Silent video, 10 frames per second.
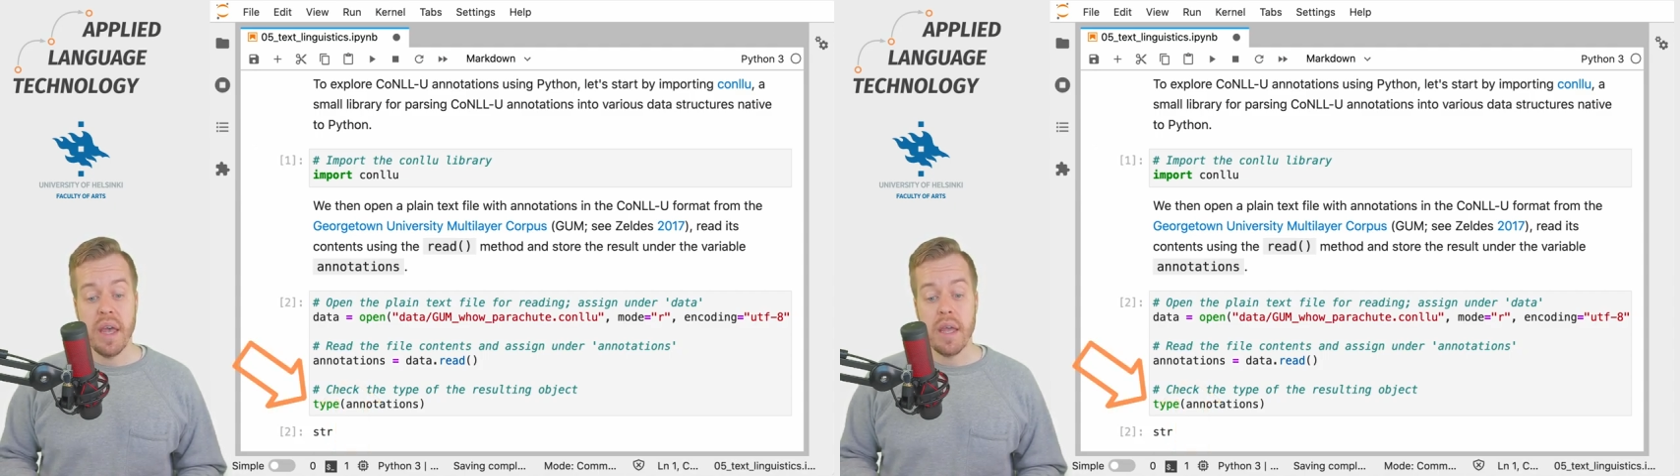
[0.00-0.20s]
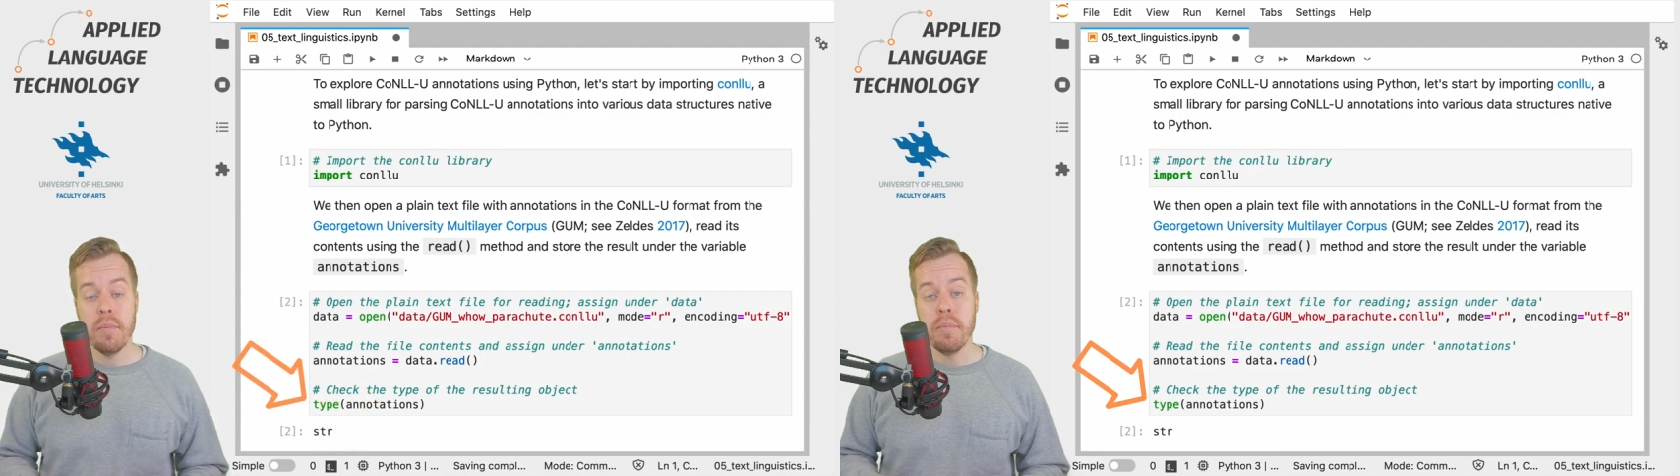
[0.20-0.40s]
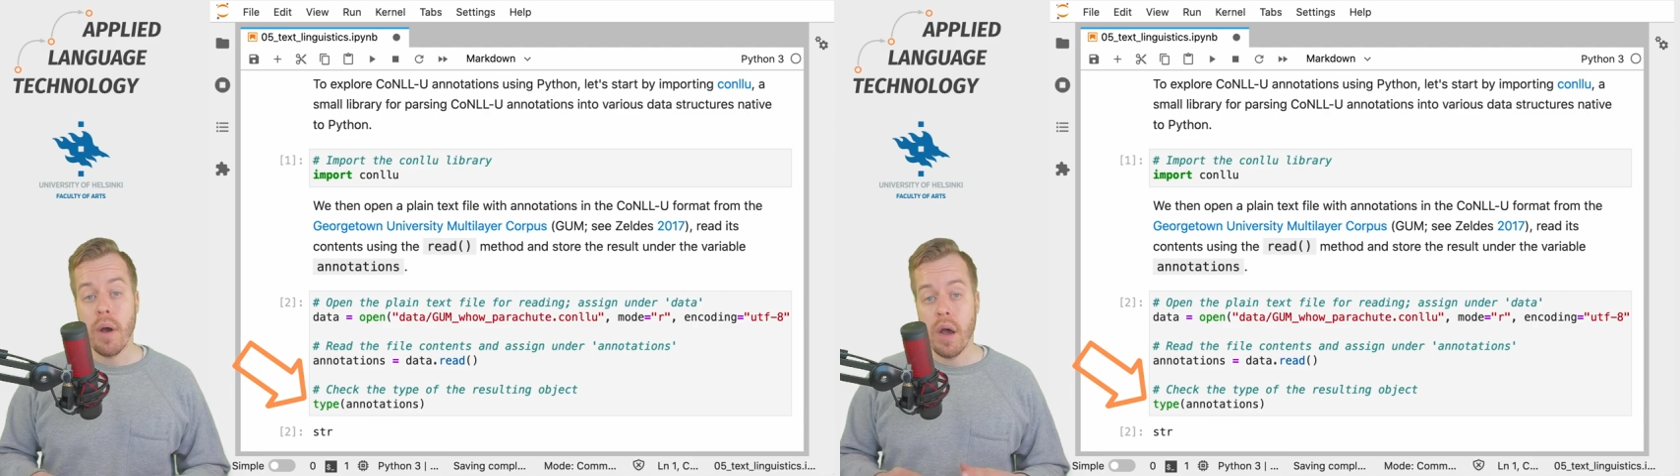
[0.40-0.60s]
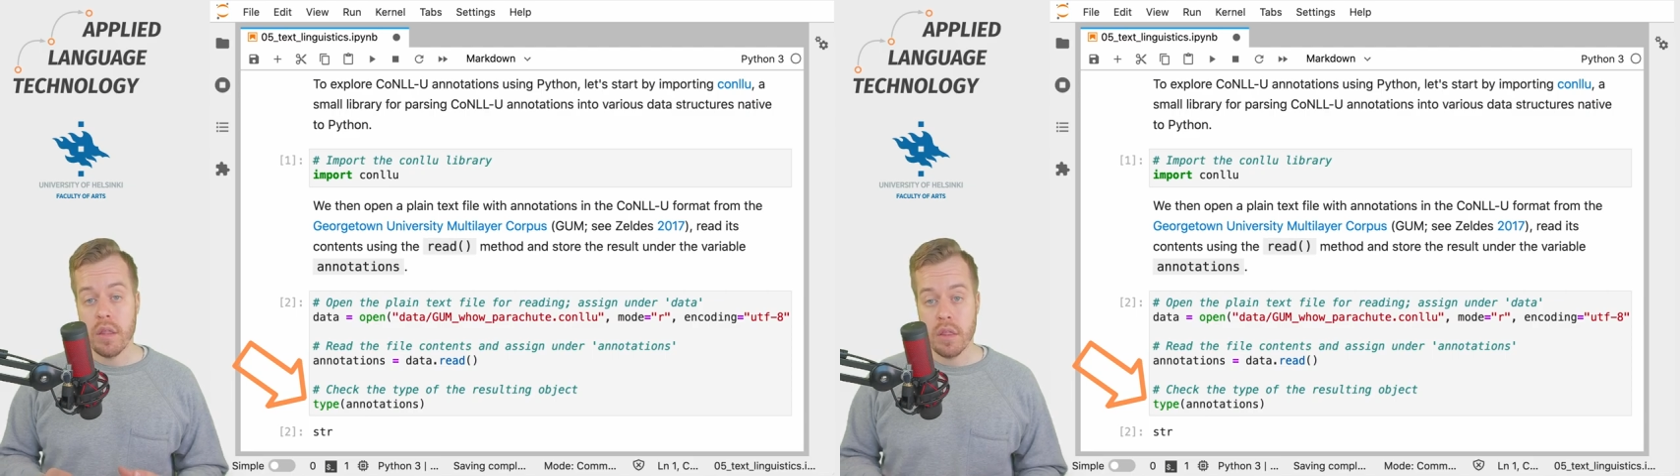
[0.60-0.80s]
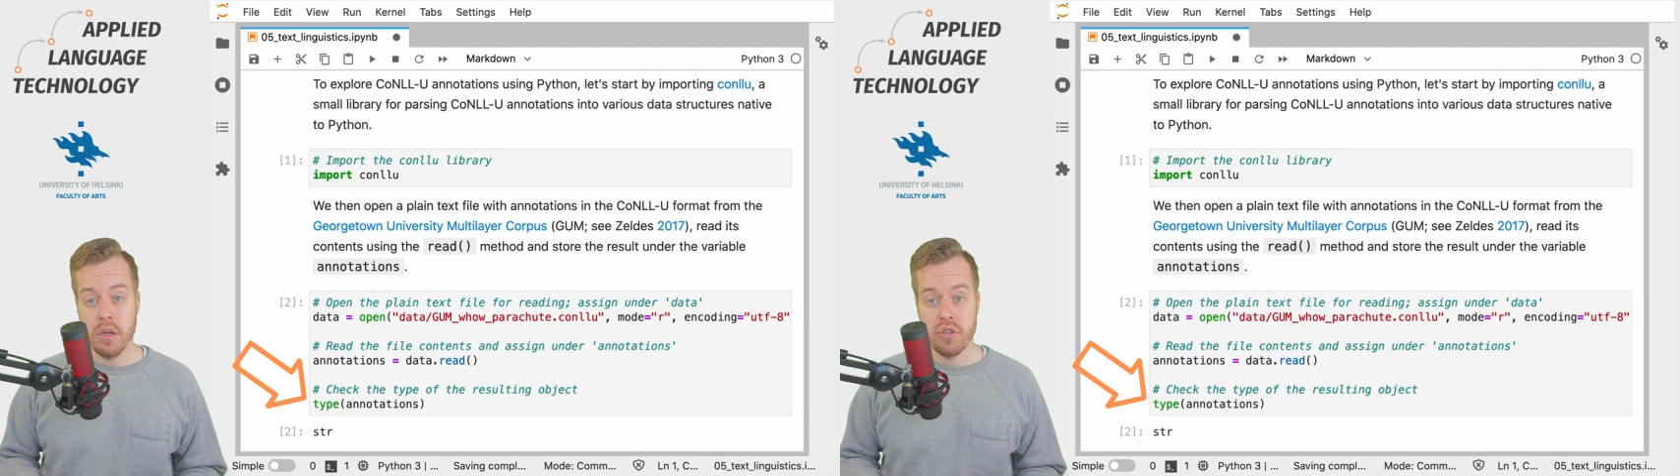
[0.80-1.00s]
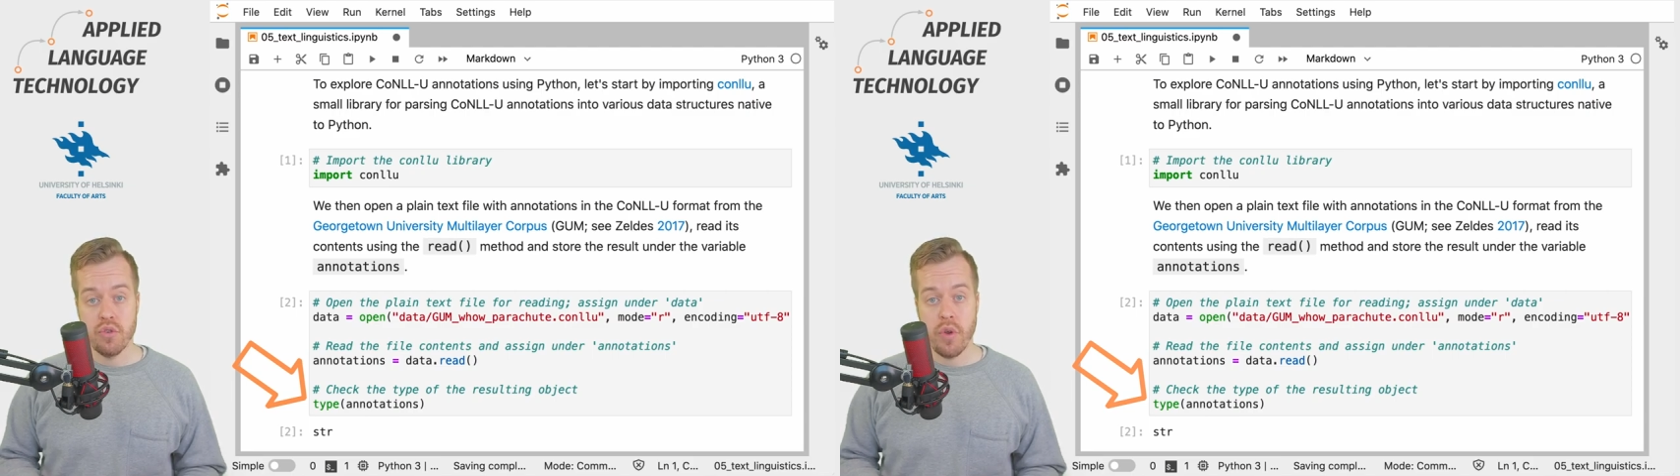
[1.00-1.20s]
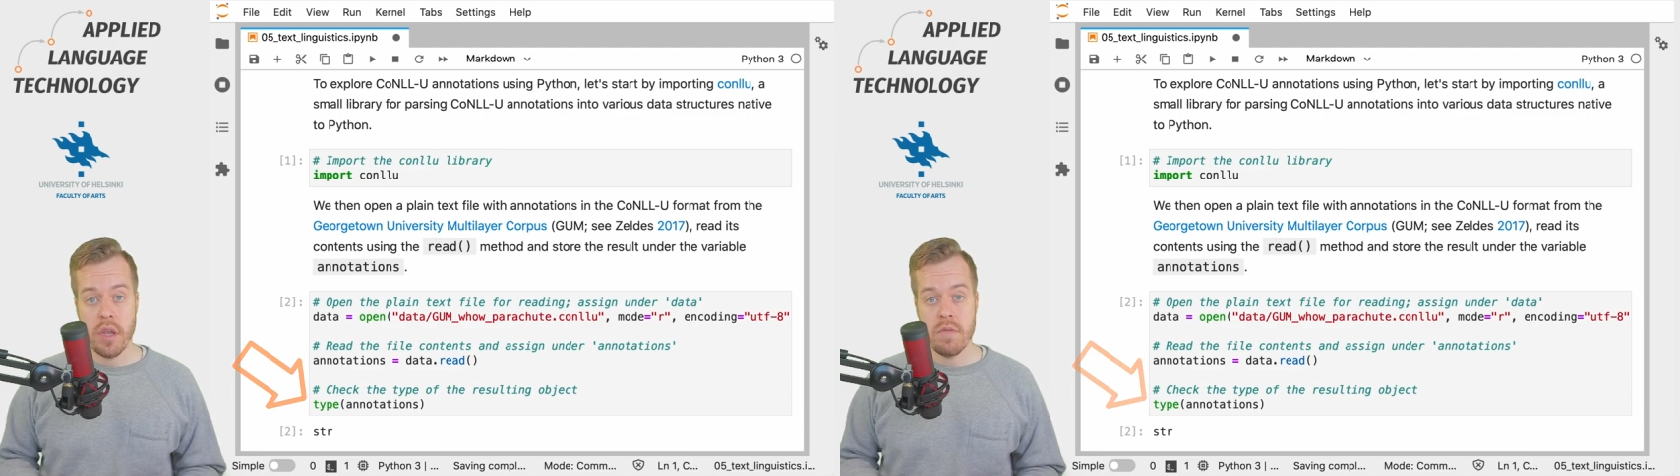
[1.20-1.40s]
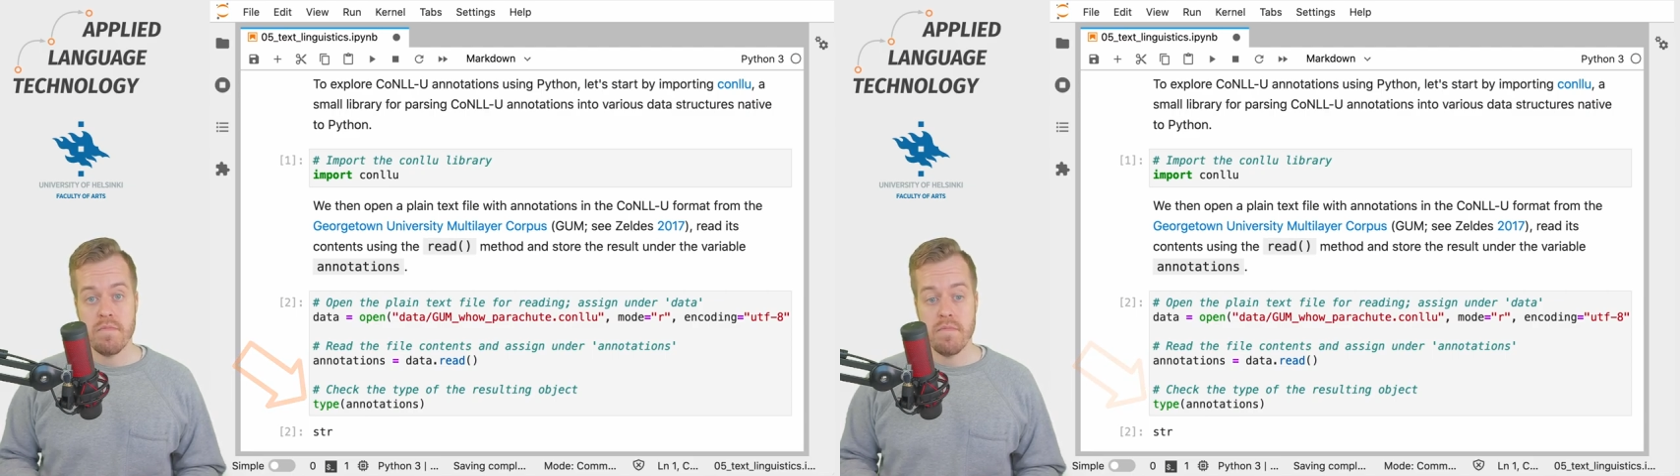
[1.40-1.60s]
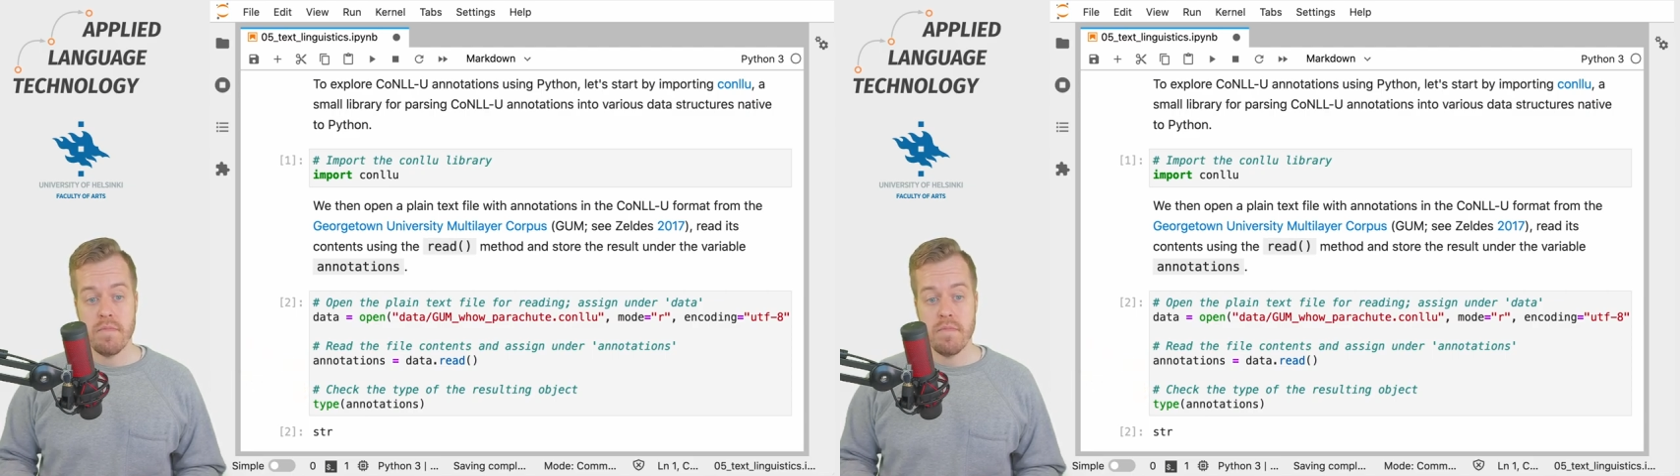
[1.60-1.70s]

a Python string.